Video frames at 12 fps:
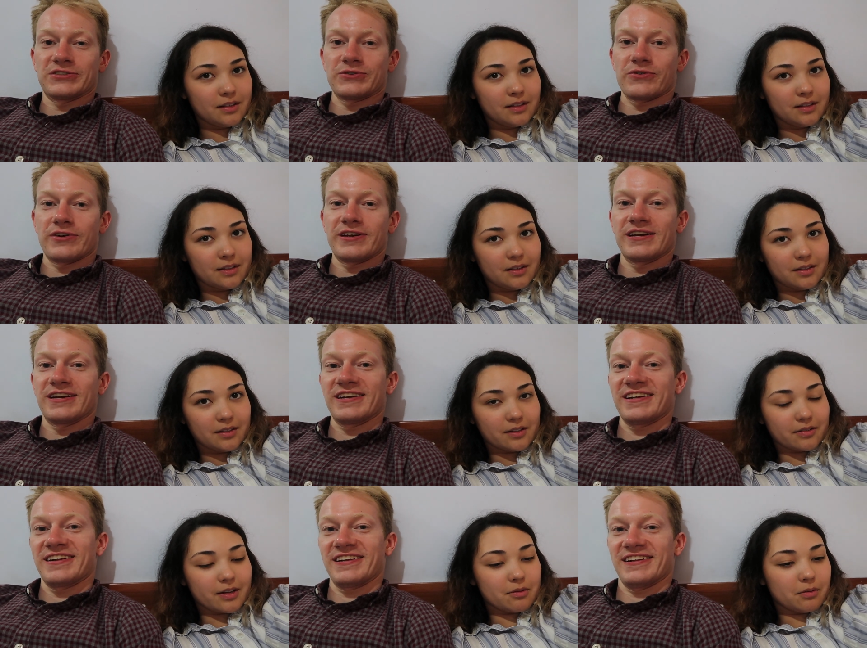Speaker 1: story.
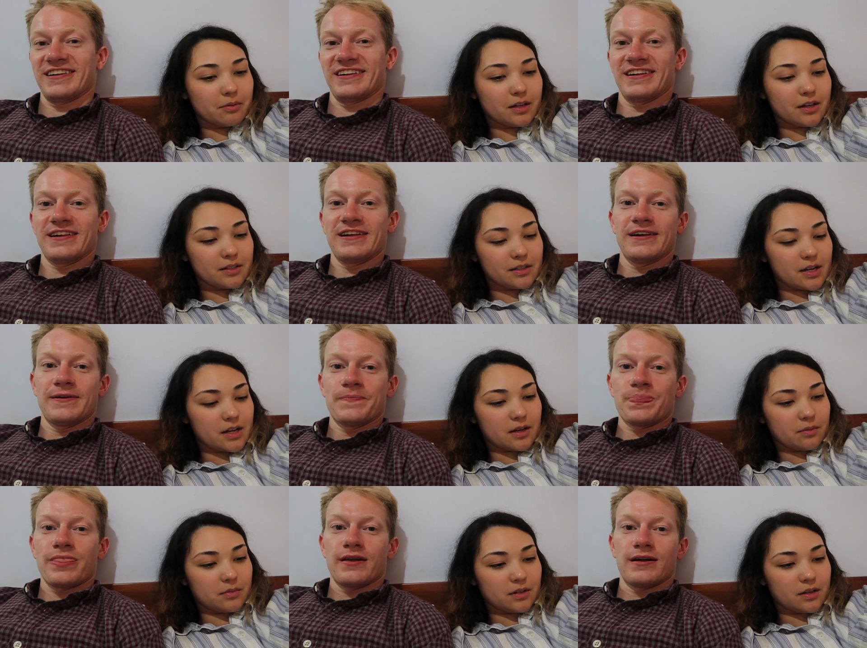
Speaker 2: Okay, well we got
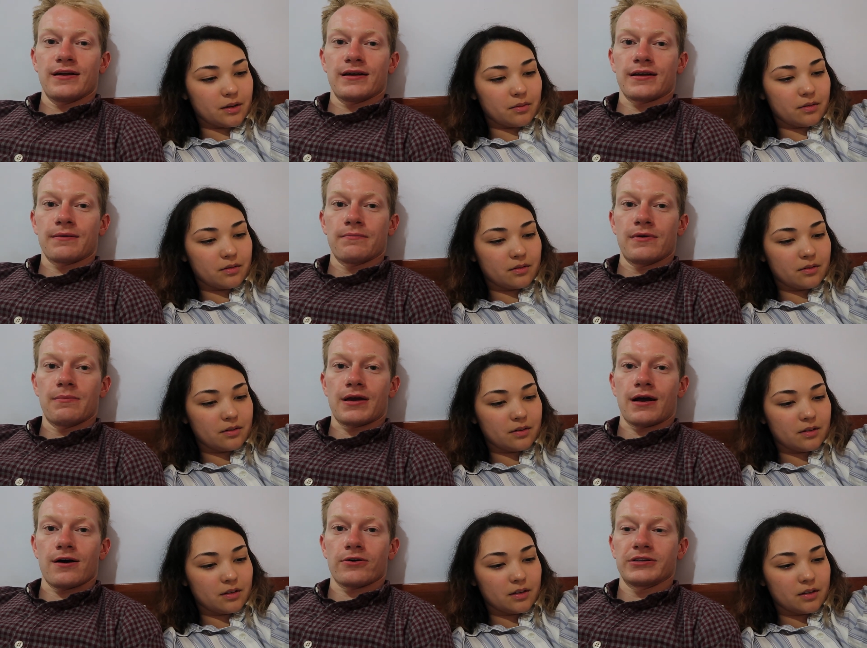scammed.
Speaker 1: Maybe Kyle